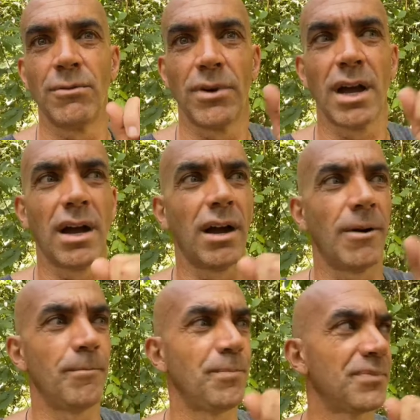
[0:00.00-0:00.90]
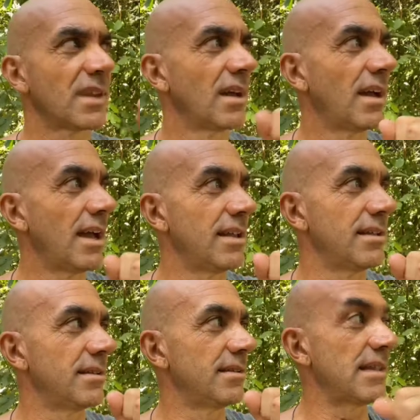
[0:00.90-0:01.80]
And
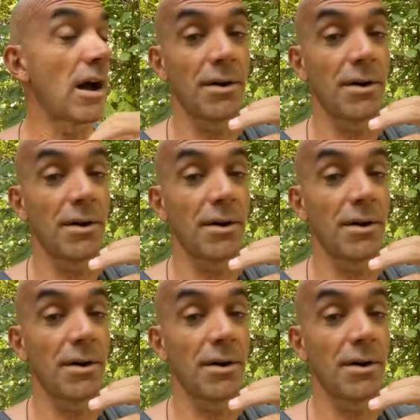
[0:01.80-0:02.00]
now